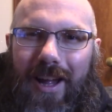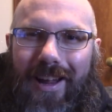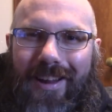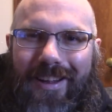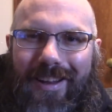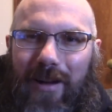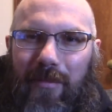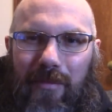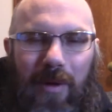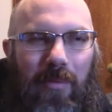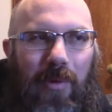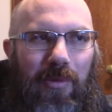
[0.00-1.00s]
Like, I'm
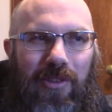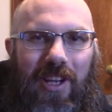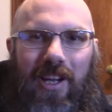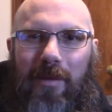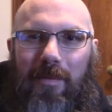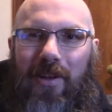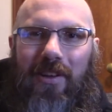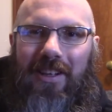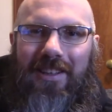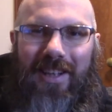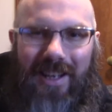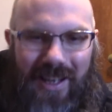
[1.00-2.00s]
almost like a hippie
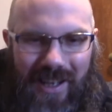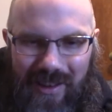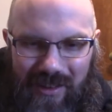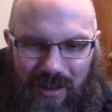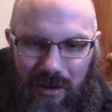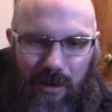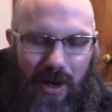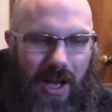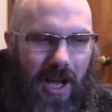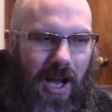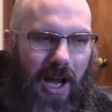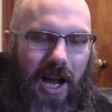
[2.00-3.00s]
like that. I can't, so
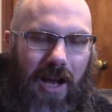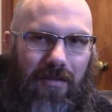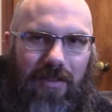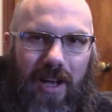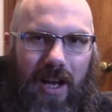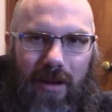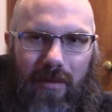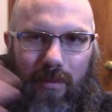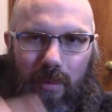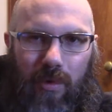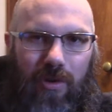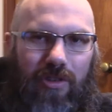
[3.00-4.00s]
I have not
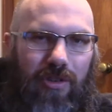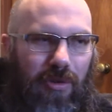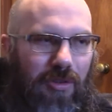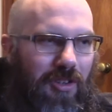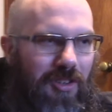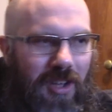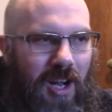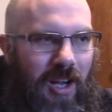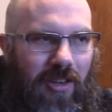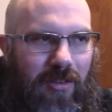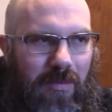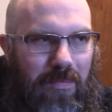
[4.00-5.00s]
worn shoes or
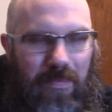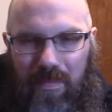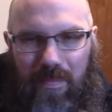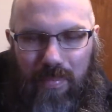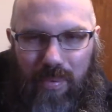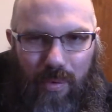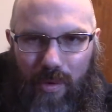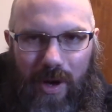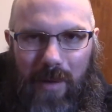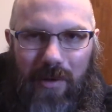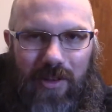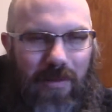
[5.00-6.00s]
socks
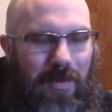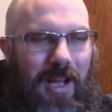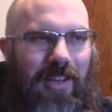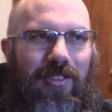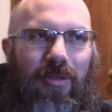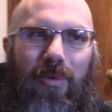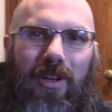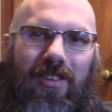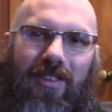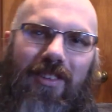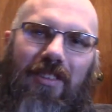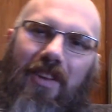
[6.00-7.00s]
pretty much the past 2
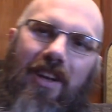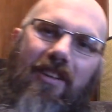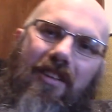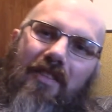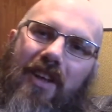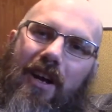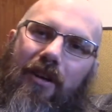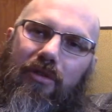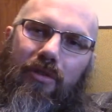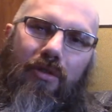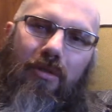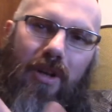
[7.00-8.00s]
weeks unless I've had to leave the house.
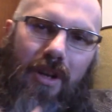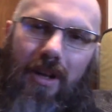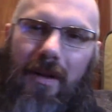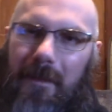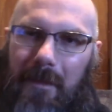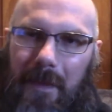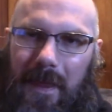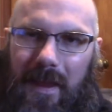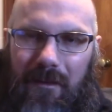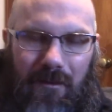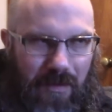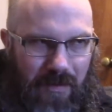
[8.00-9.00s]

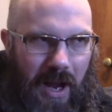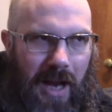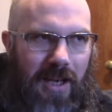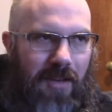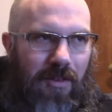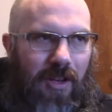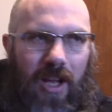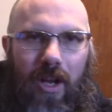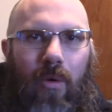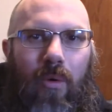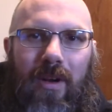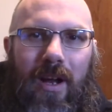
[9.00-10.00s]
If I had to even like
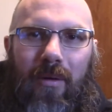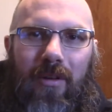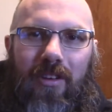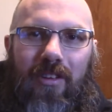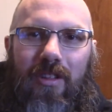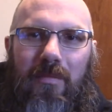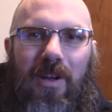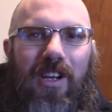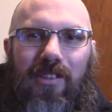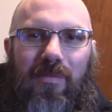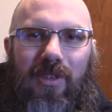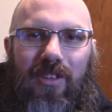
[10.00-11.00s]
go down into the
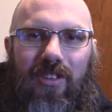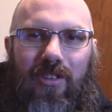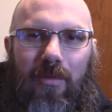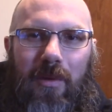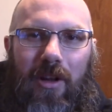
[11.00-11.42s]
basement to do my